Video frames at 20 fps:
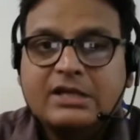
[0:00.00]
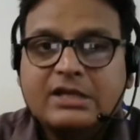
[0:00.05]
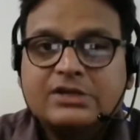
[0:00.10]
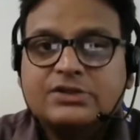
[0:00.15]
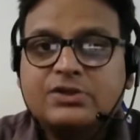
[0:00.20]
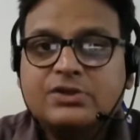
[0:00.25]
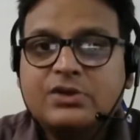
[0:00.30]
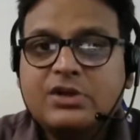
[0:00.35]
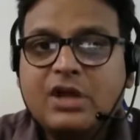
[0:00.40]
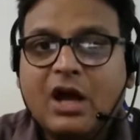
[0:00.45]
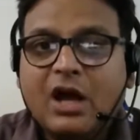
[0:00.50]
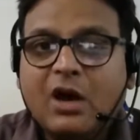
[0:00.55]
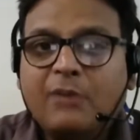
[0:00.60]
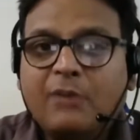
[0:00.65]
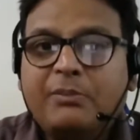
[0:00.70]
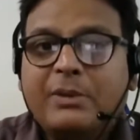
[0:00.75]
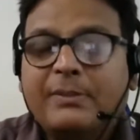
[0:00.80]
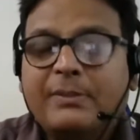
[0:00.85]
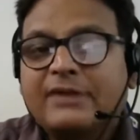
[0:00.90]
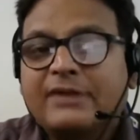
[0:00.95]
So now
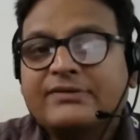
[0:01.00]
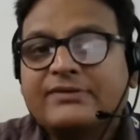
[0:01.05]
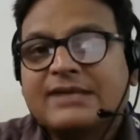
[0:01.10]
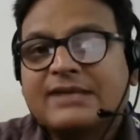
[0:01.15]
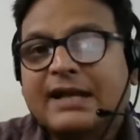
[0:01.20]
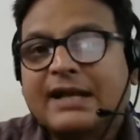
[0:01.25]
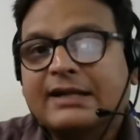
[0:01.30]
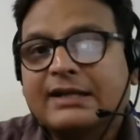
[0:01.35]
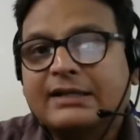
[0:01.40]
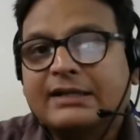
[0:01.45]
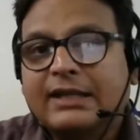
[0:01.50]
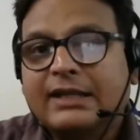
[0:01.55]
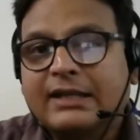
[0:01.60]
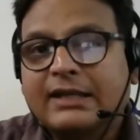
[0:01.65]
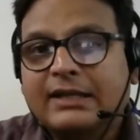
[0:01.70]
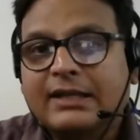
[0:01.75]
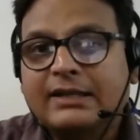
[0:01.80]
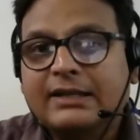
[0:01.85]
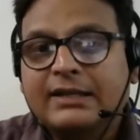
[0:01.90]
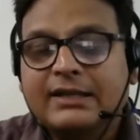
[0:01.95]
people have started
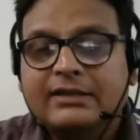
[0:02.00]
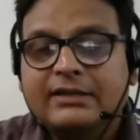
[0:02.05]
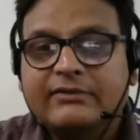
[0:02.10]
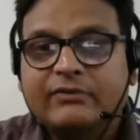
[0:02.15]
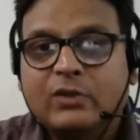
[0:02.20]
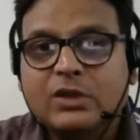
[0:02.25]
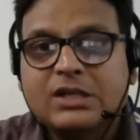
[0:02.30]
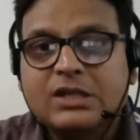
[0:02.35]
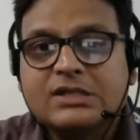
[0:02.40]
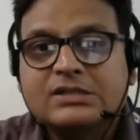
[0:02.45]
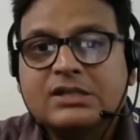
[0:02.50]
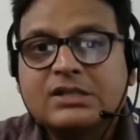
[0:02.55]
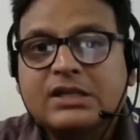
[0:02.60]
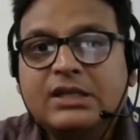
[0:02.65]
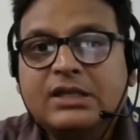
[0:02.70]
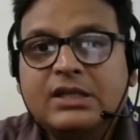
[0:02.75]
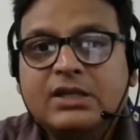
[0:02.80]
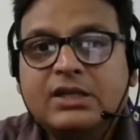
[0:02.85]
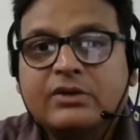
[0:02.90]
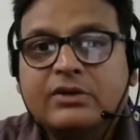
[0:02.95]
thinking that what is the
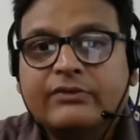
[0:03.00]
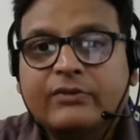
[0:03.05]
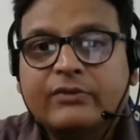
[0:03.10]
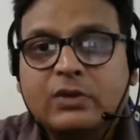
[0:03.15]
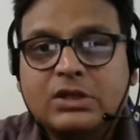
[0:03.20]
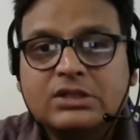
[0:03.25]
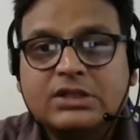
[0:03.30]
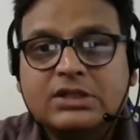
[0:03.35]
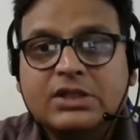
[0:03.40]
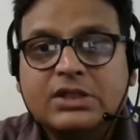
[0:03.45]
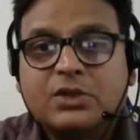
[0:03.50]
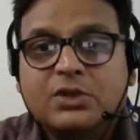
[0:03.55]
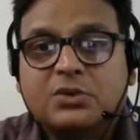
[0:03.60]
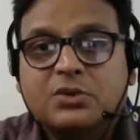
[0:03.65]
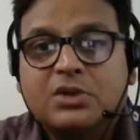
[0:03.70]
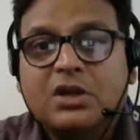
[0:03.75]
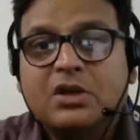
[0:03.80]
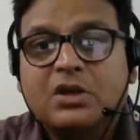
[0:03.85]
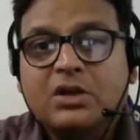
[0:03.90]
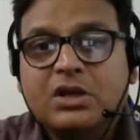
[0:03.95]
need of, what is the
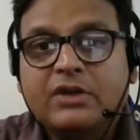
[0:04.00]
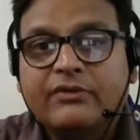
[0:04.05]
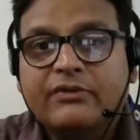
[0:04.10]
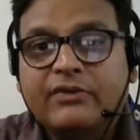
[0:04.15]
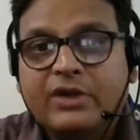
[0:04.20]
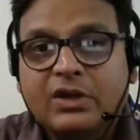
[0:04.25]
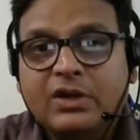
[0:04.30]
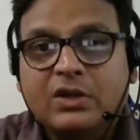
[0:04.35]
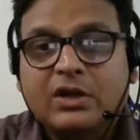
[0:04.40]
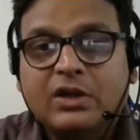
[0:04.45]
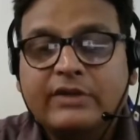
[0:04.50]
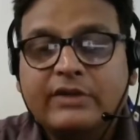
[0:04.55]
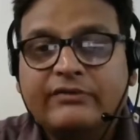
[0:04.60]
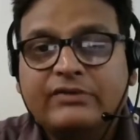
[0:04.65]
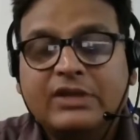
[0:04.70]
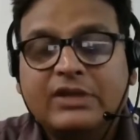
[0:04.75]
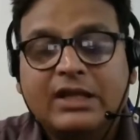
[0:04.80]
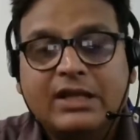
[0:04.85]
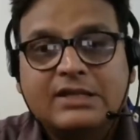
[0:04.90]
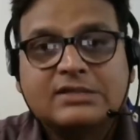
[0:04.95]
utility of radio if
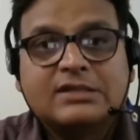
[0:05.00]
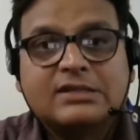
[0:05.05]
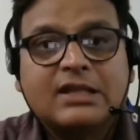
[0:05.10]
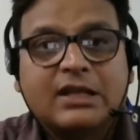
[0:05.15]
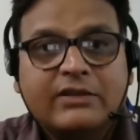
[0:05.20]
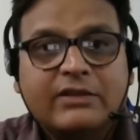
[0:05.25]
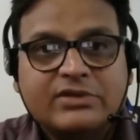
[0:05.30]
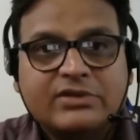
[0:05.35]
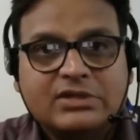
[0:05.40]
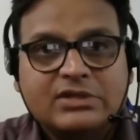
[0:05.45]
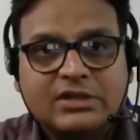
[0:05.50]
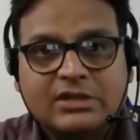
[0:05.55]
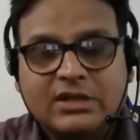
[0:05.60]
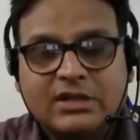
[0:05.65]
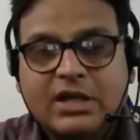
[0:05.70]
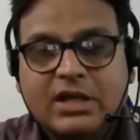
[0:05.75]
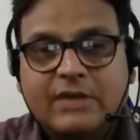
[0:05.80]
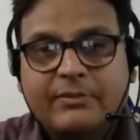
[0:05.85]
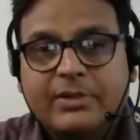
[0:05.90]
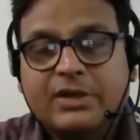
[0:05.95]
there is television?
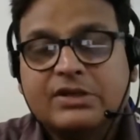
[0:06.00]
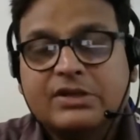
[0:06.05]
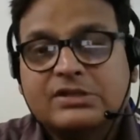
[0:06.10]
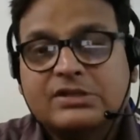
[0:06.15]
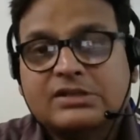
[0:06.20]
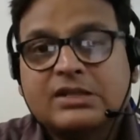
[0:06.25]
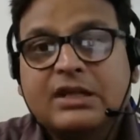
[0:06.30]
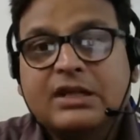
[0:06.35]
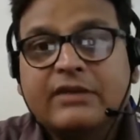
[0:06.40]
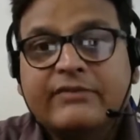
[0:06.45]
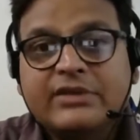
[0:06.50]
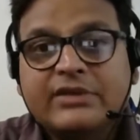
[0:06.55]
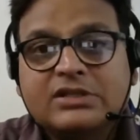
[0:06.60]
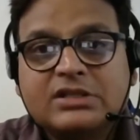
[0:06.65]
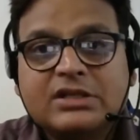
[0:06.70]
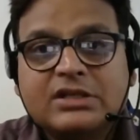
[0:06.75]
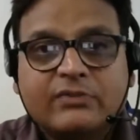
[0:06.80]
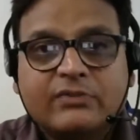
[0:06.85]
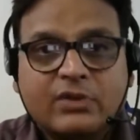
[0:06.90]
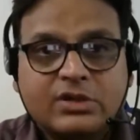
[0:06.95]
Because
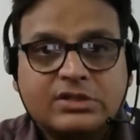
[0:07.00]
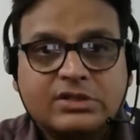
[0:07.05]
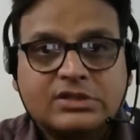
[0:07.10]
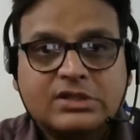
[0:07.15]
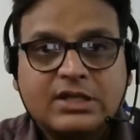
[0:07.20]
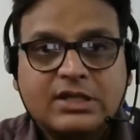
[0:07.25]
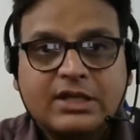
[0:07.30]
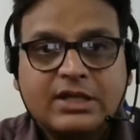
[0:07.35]
television was